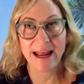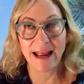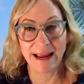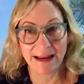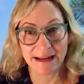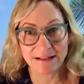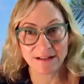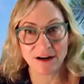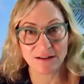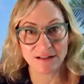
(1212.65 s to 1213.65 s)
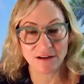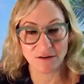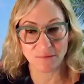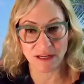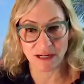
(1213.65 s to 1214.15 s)
And it
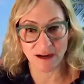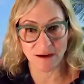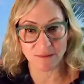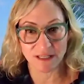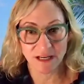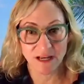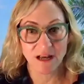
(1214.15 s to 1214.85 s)
also becomes